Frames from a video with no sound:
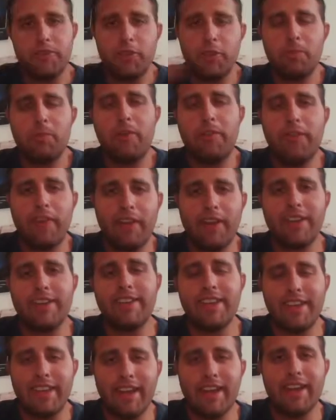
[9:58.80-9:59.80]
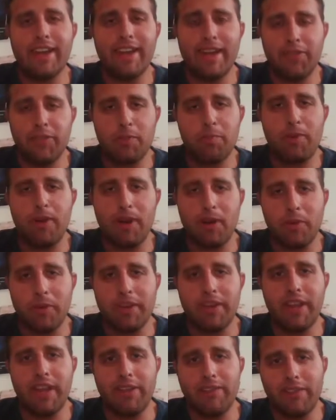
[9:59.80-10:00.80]
To be fair, I did edit out the part
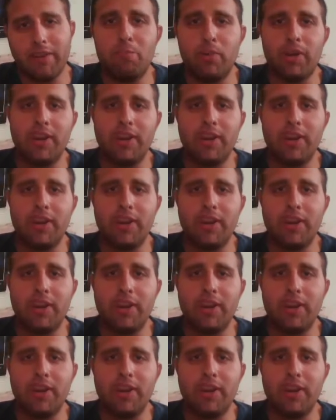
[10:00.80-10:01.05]
where David